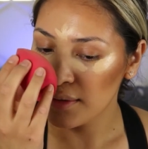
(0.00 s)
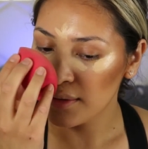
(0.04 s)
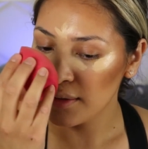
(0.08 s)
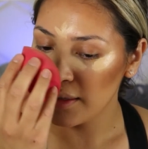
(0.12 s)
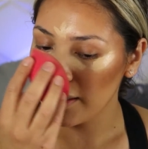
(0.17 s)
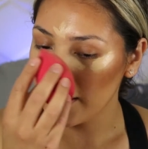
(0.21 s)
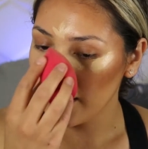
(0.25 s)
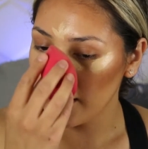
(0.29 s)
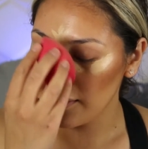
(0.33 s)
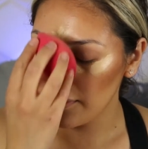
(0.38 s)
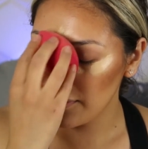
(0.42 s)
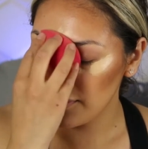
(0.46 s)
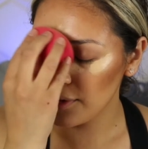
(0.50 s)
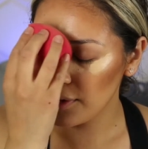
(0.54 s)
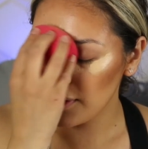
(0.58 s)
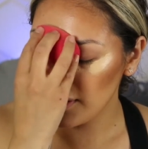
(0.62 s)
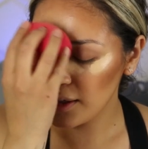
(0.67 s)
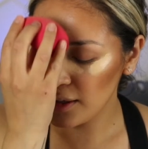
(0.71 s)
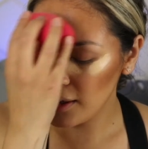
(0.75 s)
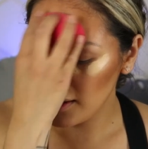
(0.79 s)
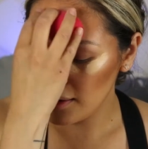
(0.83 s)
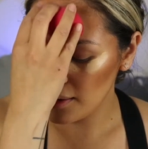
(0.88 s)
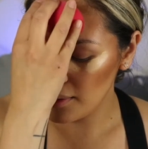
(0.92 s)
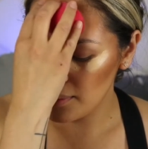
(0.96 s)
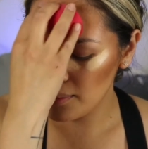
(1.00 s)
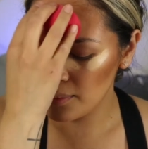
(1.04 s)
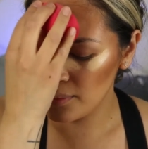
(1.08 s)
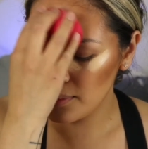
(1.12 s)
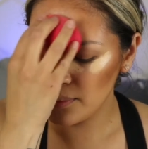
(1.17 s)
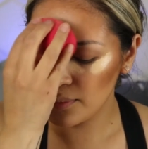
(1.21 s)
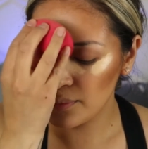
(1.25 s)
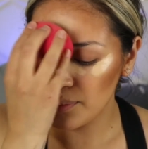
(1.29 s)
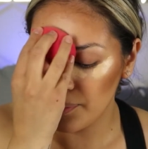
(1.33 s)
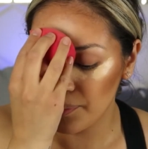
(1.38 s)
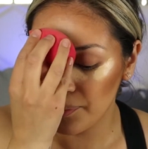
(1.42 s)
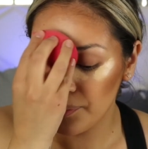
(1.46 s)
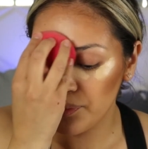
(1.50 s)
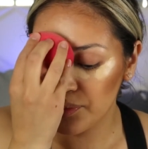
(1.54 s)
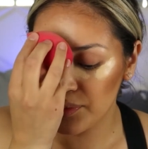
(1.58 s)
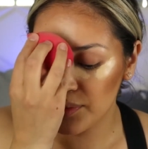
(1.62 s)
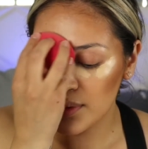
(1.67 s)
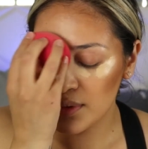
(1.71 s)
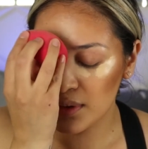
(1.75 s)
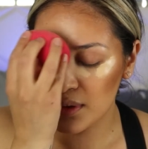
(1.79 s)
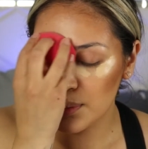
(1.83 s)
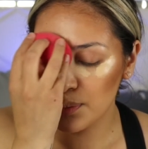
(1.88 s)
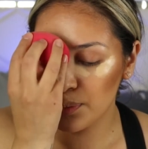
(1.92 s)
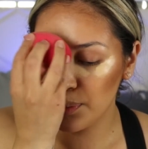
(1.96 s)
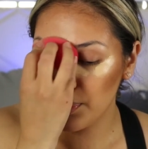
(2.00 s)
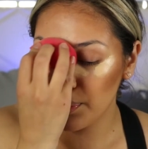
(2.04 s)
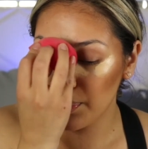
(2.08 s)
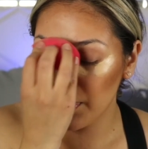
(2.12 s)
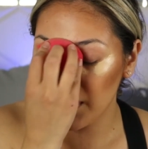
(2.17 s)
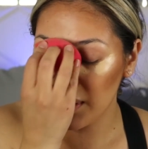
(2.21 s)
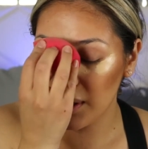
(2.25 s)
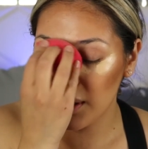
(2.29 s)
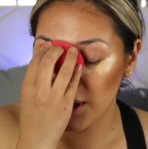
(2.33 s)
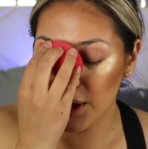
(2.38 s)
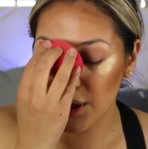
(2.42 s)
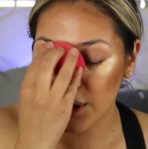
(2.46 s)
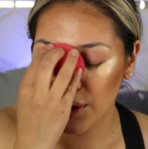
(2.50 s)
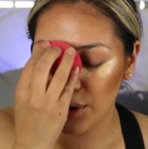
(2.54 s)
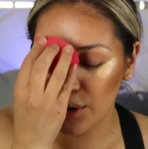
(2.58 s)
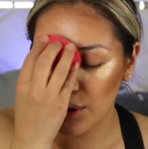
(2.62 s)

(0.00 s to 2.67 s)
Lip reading: Like I feel like I'm bringing